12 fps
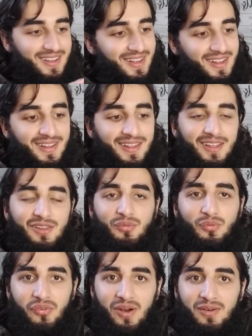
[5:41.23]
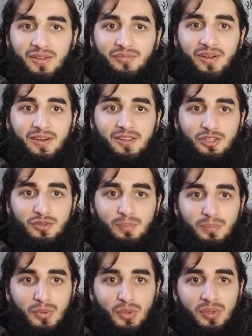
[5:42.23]
It is very
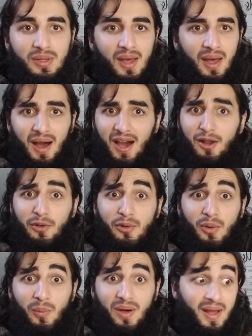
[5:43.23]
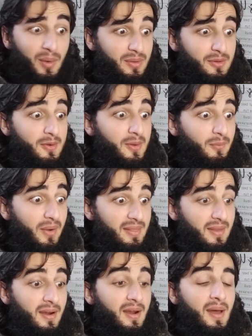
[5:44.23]
smooth. I don't know what I was doing
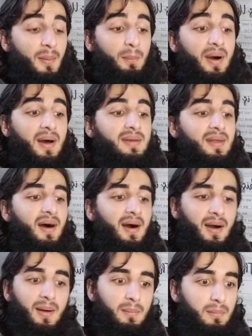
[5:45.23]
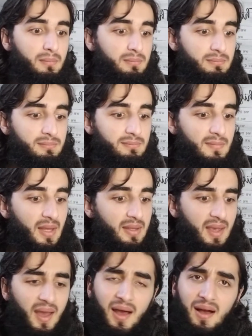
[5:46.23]
right there, but
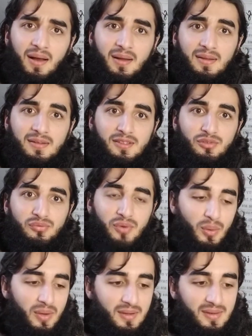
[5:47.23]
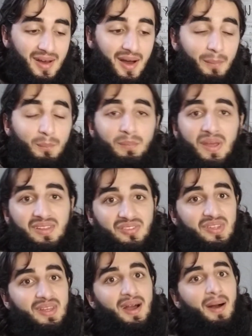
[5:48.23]
yeah, this phone is an
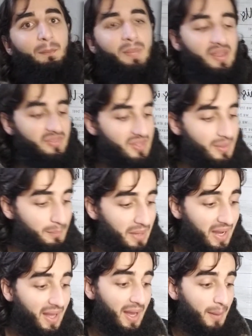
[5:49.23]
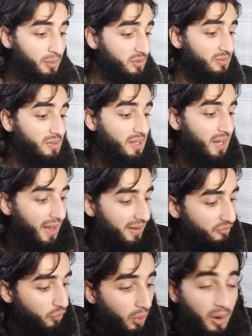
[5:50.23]
amazing buy. I personally got
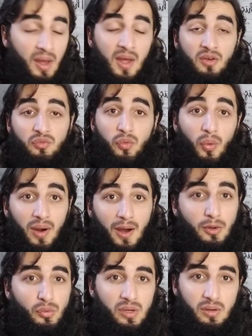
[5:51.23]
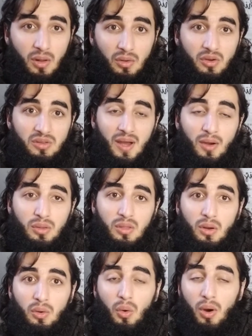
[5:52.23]
it for $400 out
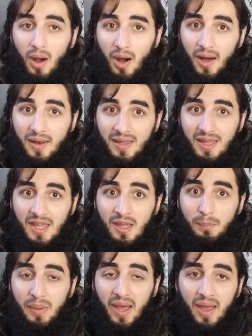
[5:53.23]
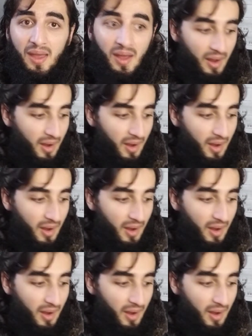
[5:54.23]
the door on eBay.